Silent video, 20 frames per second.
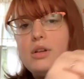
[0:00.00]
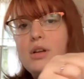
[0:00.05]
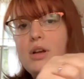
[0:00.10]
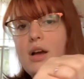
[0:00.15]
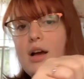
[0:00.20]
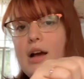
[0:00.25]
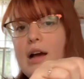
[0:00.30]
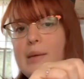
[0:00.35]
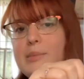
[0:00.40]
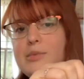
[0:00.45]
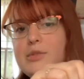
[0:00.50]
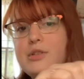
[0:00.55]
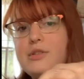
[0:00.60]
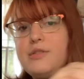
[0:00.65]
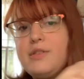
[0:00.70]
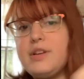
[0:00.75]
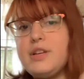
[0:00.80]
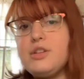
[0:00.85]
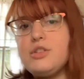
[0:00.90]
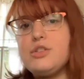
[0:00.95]

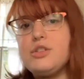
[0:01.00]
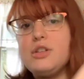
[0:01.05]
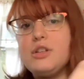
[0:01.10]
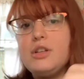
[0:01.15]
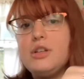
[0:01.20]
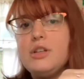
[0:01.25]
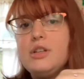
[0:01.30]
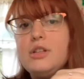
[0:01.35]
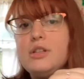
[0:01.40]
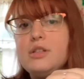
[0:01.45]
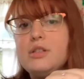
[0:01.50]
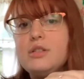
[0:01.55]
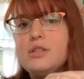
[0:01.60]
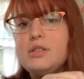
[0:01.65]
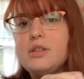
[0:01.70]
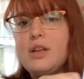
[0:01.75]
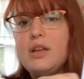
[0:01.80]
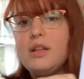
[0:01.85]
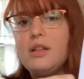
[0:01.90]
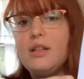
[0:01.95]
observations and